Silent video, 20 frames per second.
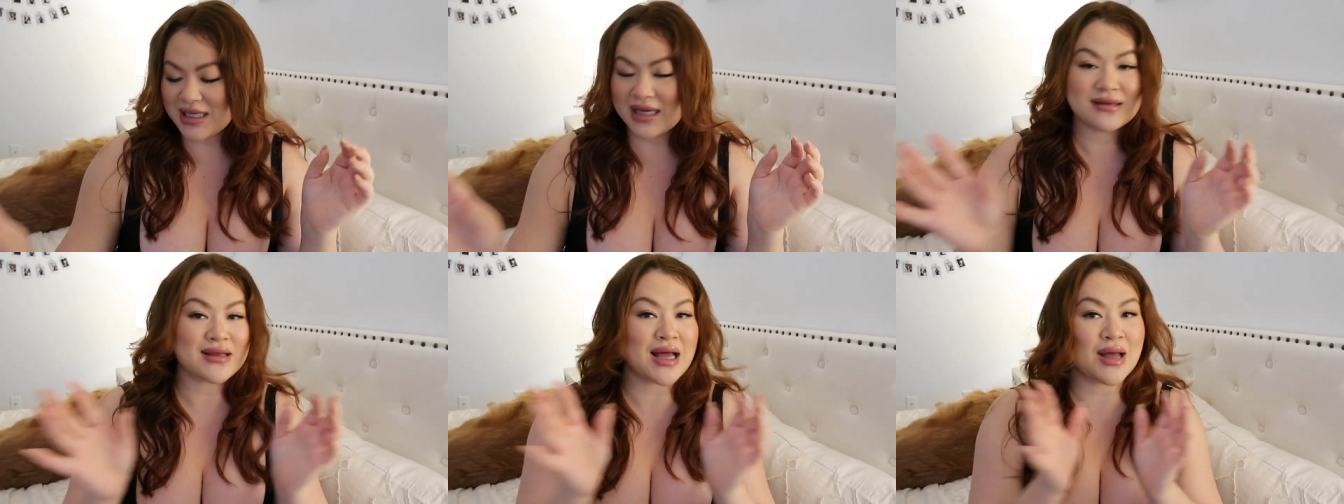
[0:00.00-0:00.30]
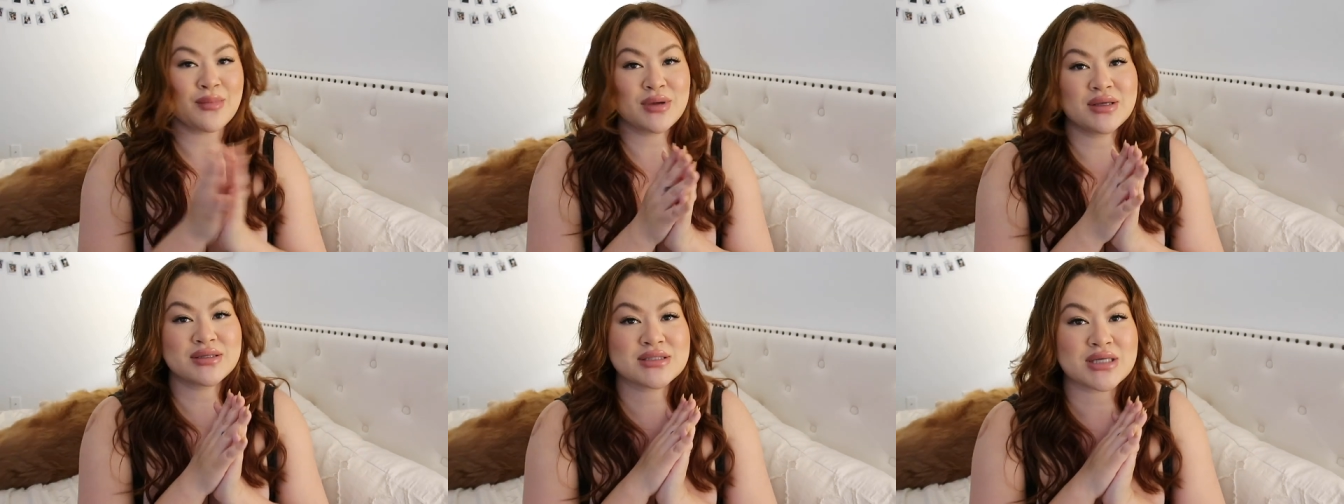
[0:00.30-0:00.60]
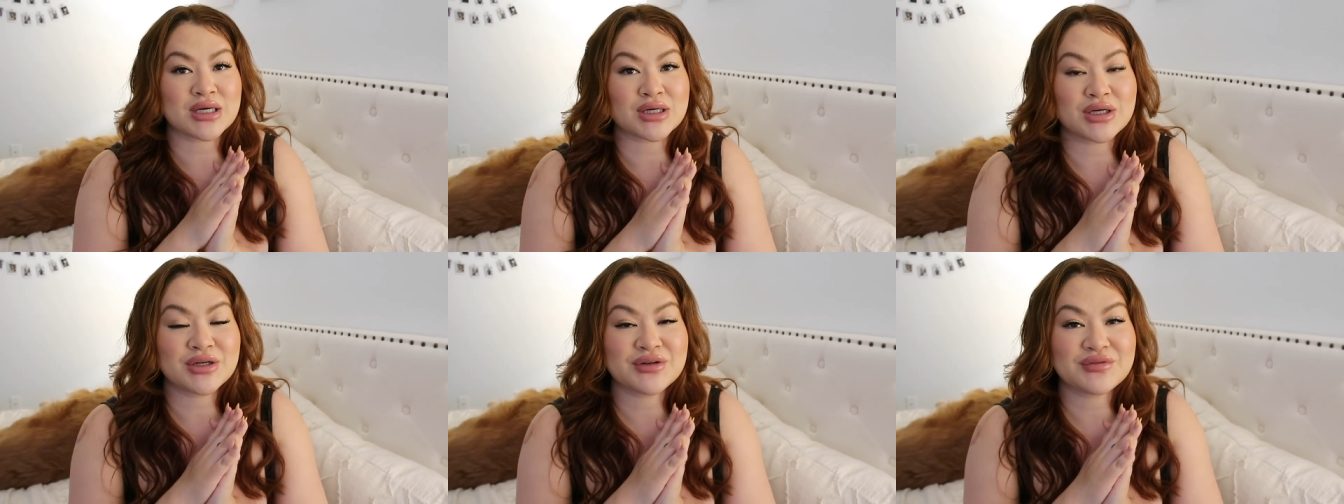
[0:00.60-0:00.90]
I'm a
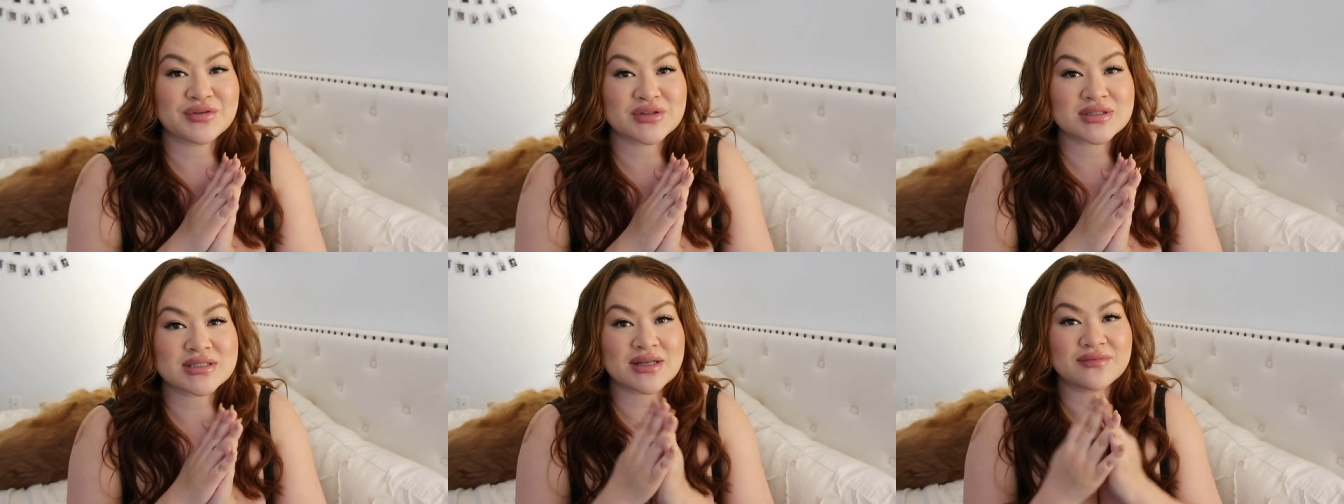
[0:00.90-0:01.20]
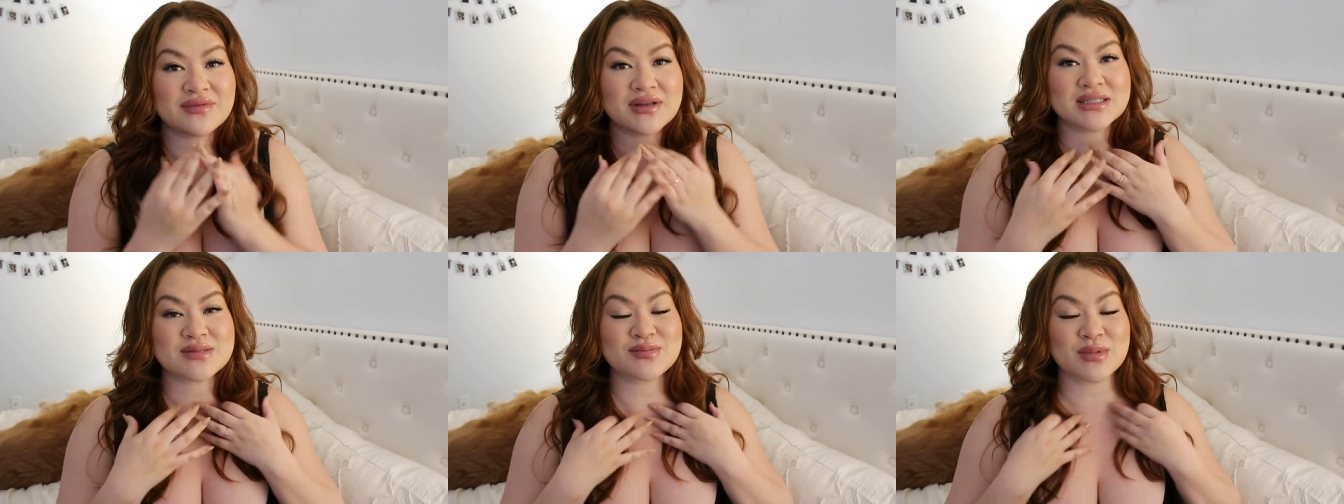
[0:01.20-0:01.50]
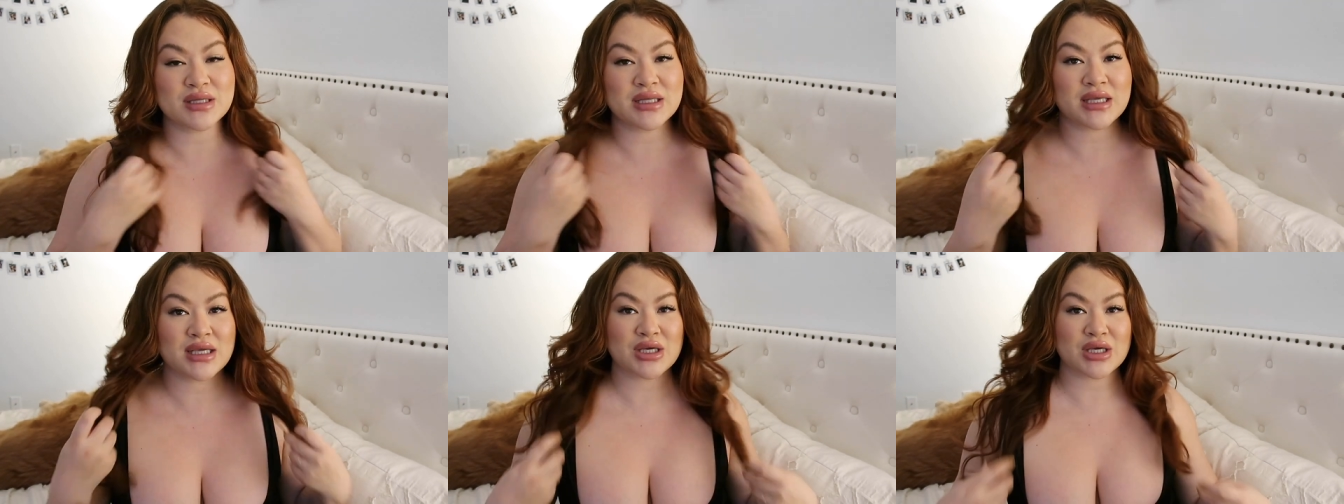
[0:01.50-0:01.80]
sucker for stuff that's
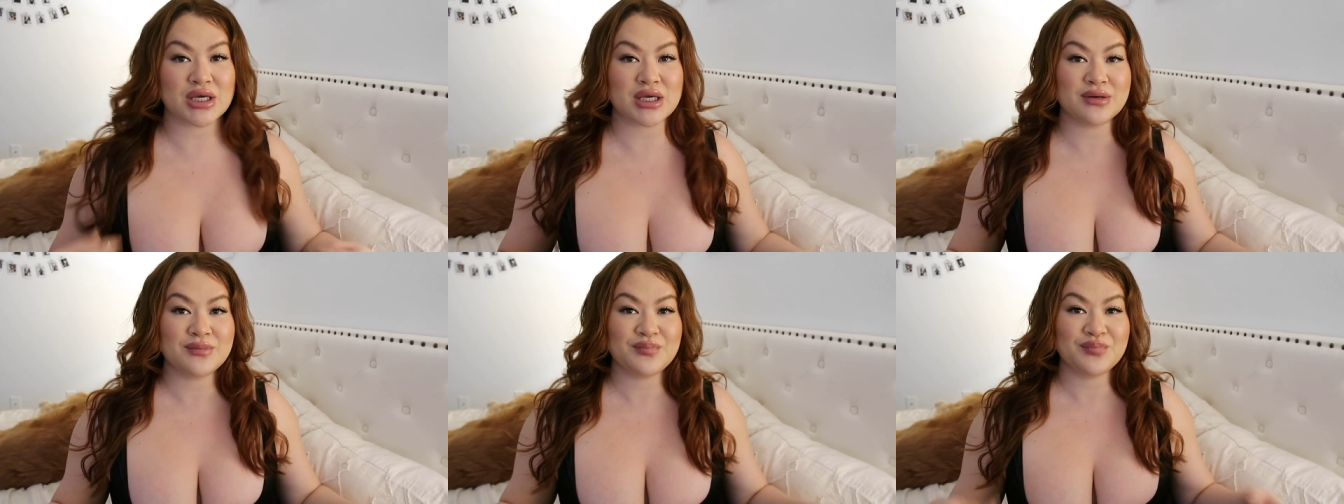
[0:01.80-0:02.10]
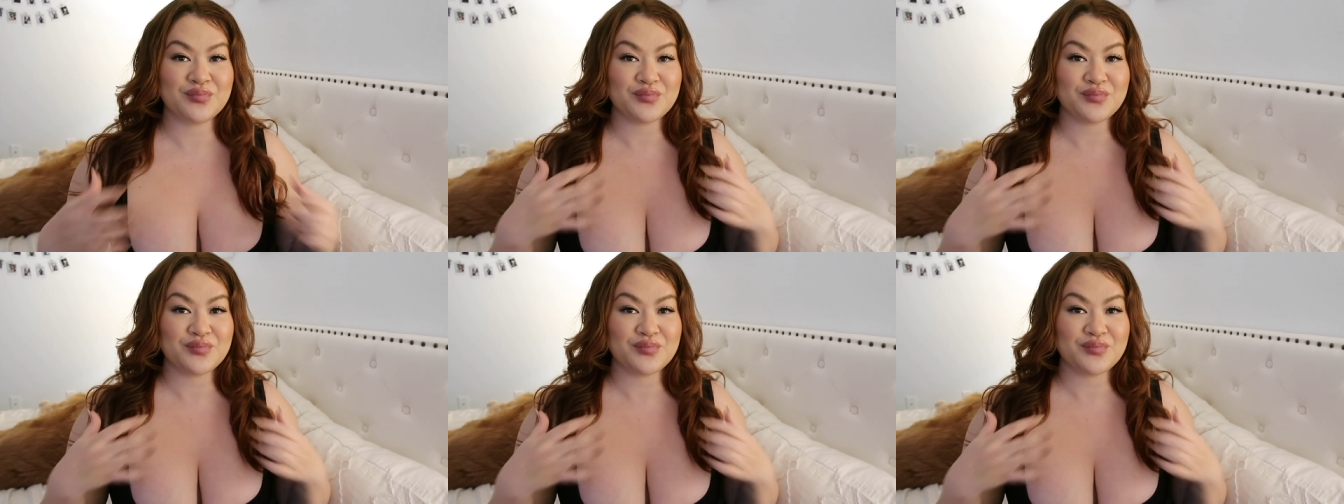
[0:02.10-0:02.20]
smelling good.